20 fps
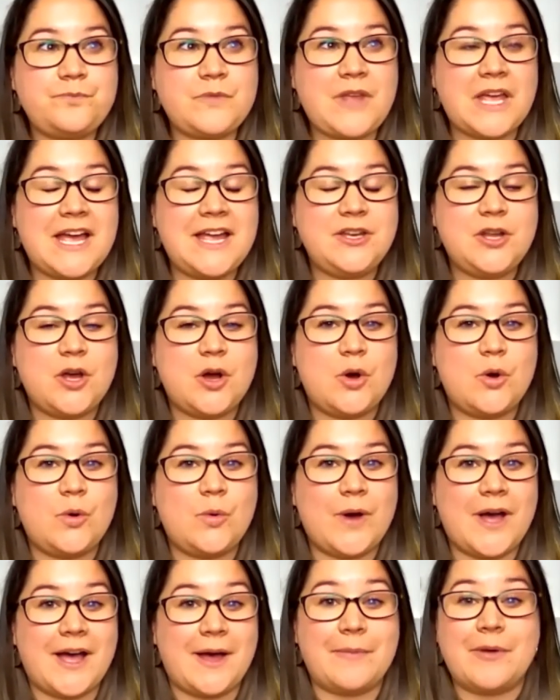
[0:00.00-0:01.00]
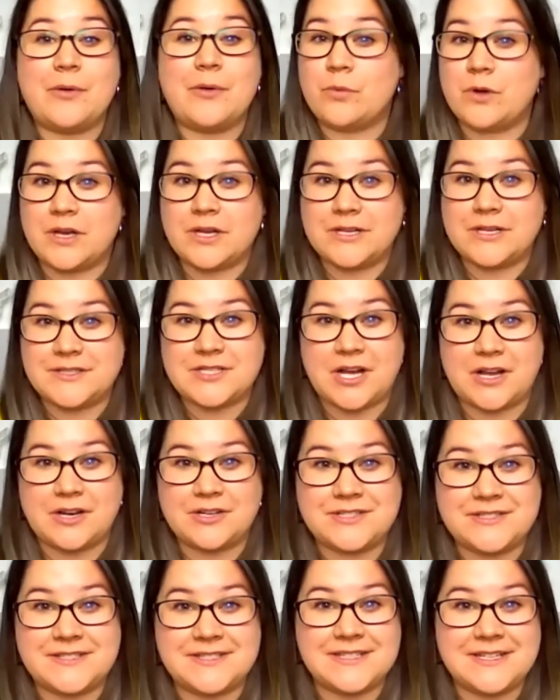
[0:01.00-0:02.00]
I know, um, and we're going to talk
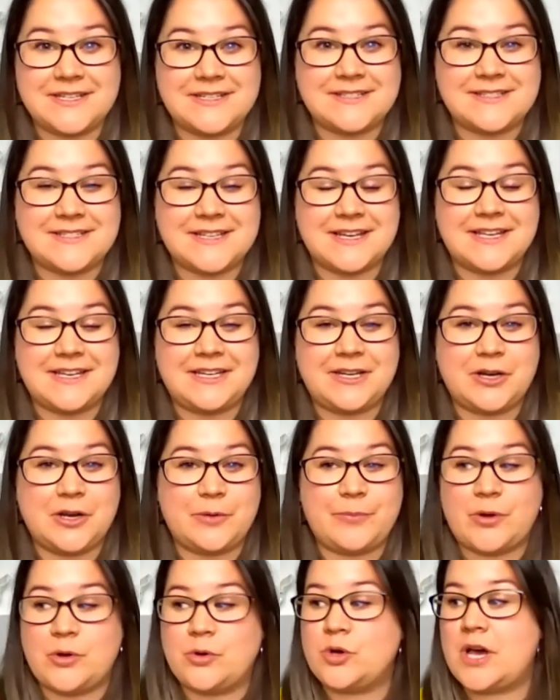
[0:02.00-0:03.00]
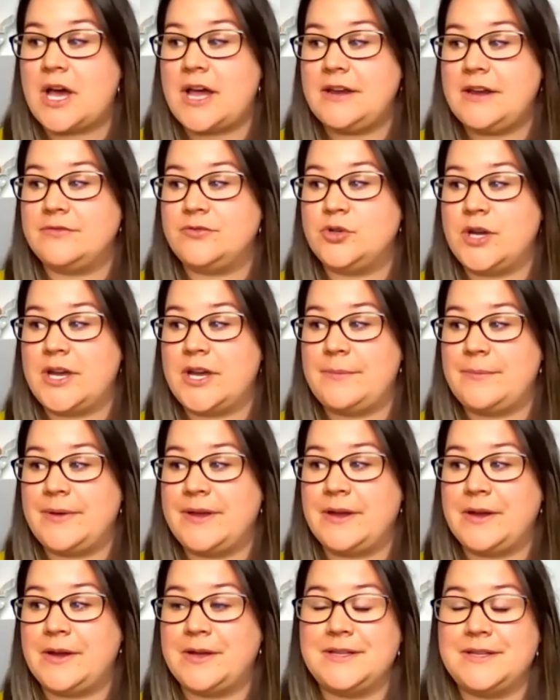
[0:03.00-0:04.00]
just in a second here about kind of
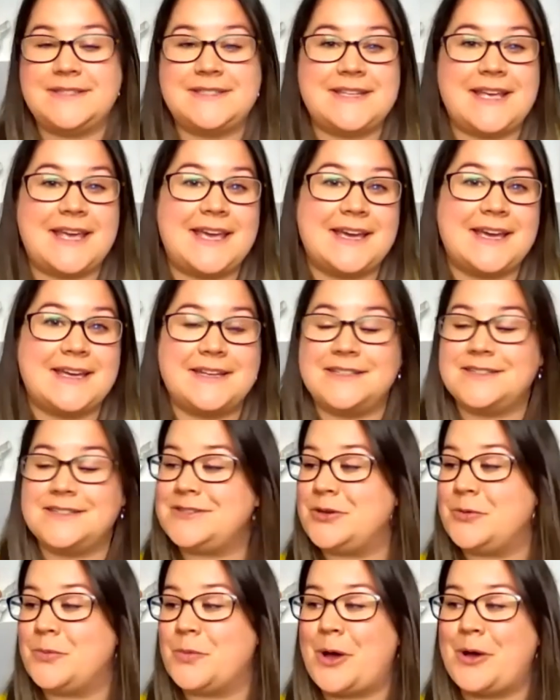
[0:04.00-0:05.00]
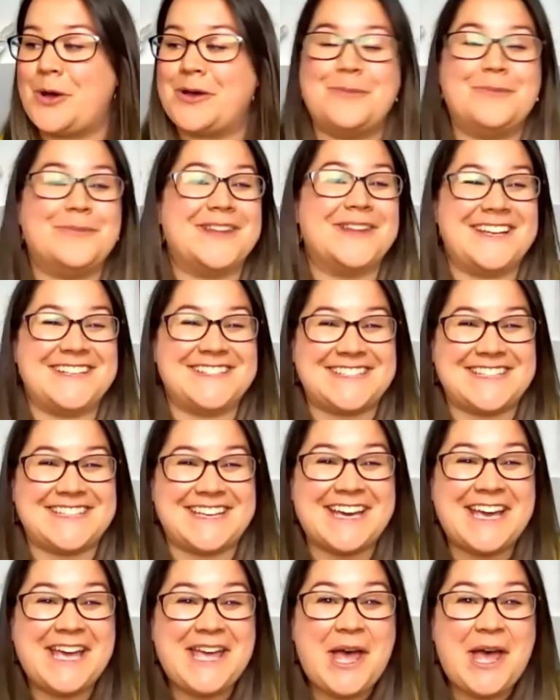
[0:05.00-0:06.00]
grandparents and yeah. welcome Lacey.